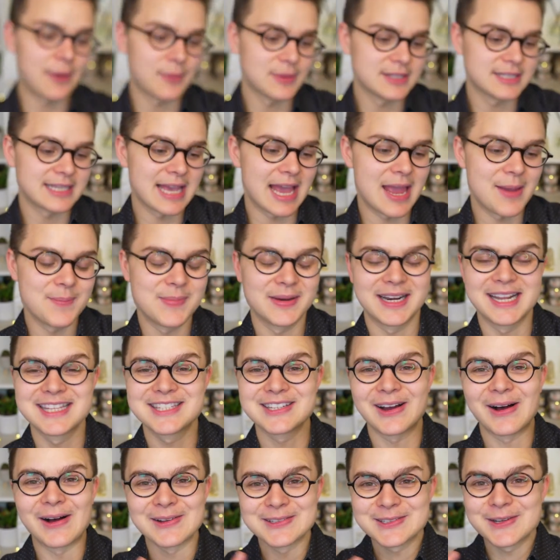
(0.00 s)
would say, but
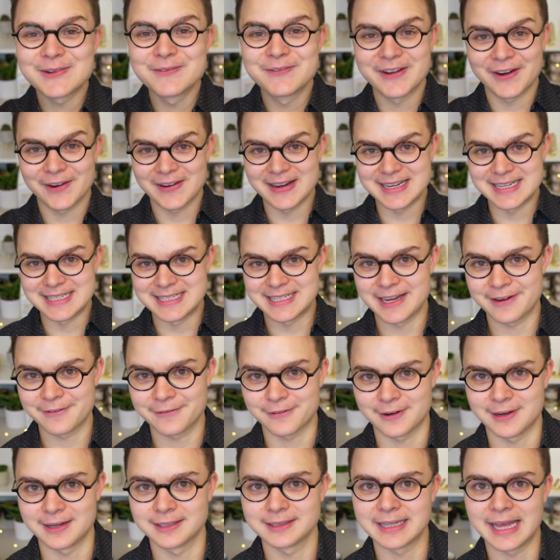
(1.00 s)
it's also very
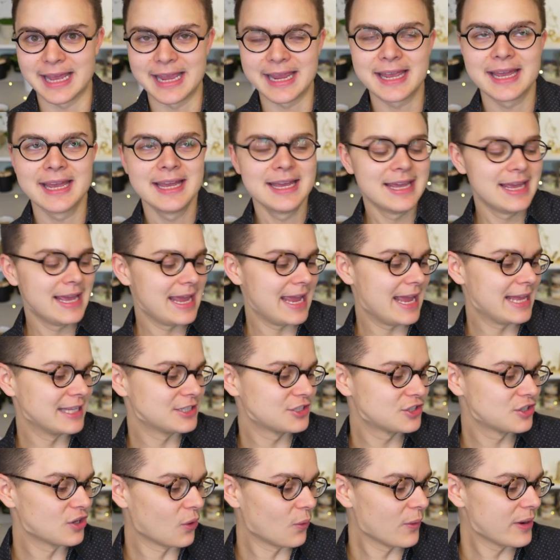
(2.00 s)
different. Like,
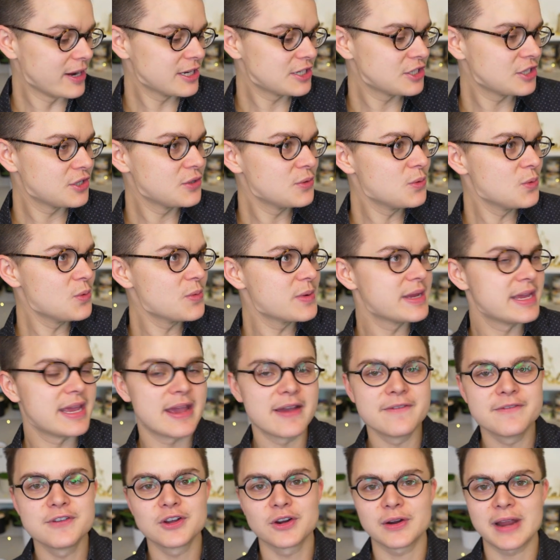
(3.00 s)
it's going to
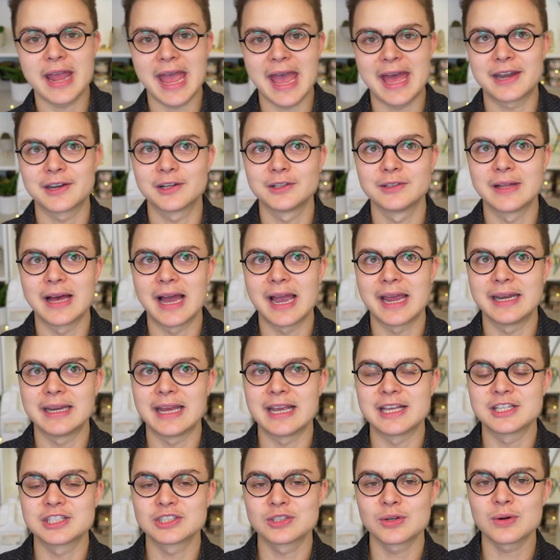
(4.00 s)
give your candle line
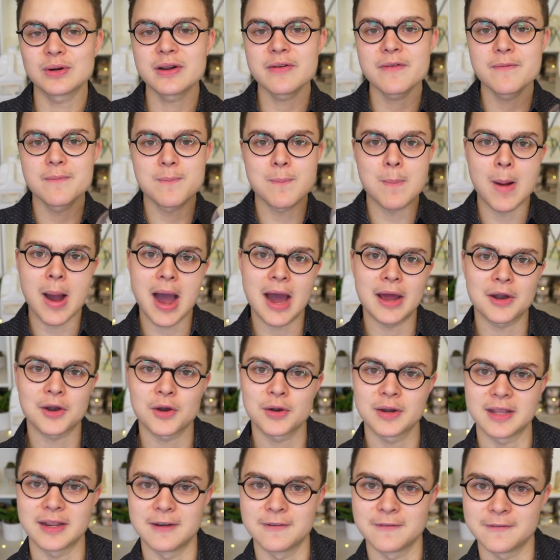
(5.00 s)
a sort of
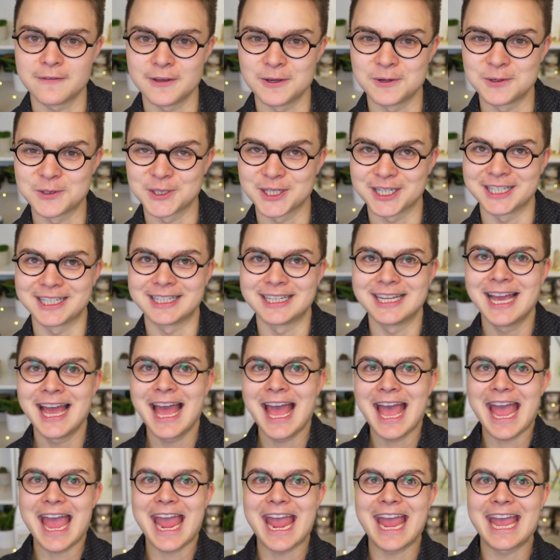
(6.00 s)
modern infusion
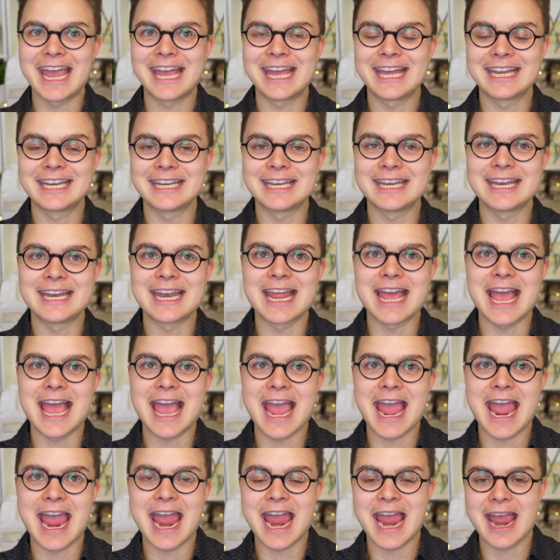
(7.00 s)
in
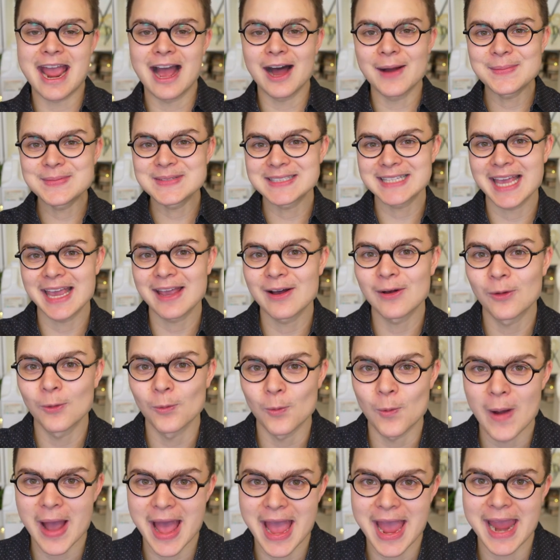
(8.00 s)
a upscale
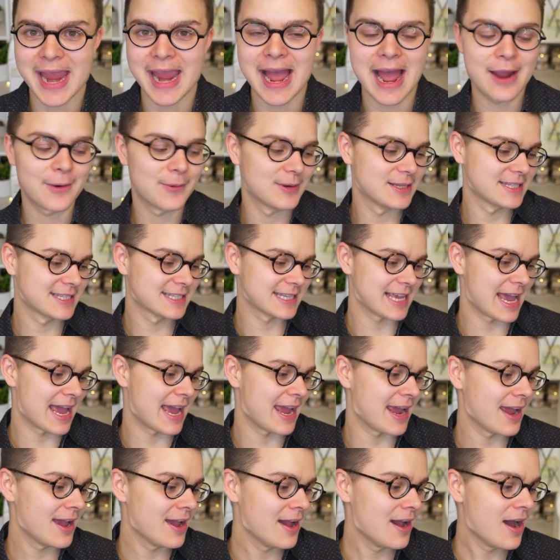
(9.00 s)
way, I would
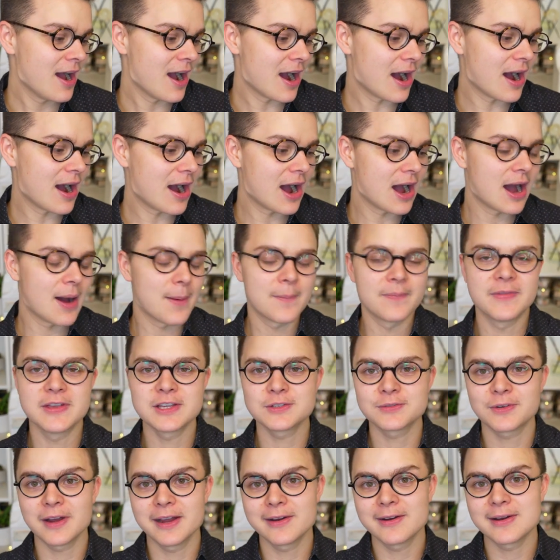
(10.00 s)
say. Um,
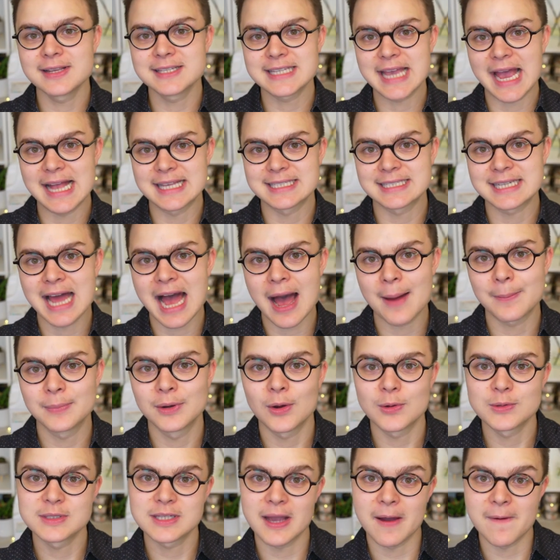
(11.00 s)
this fragrance has top
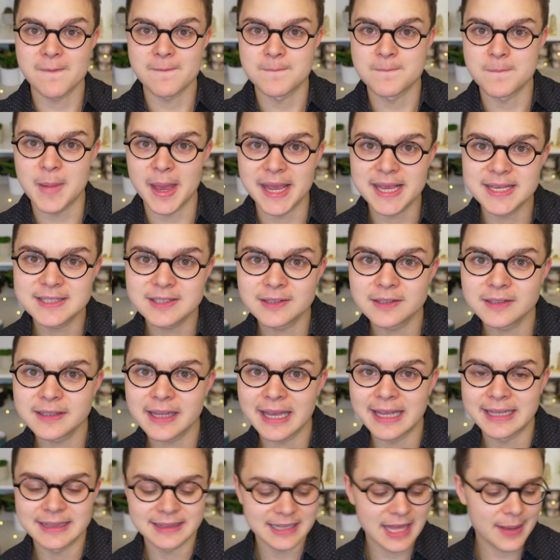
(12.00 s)
notes of basil
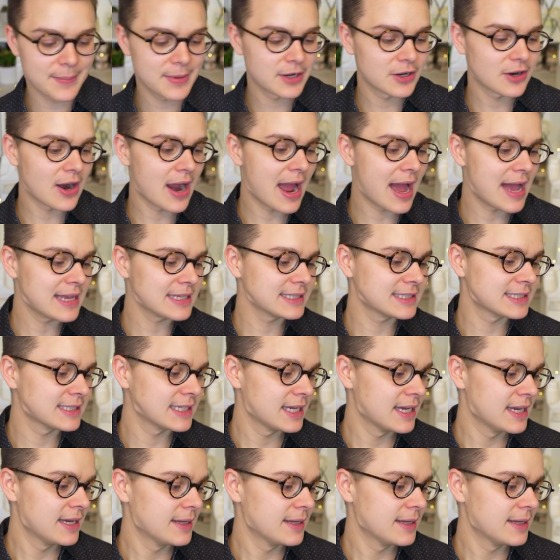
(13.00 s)
and lemongrass,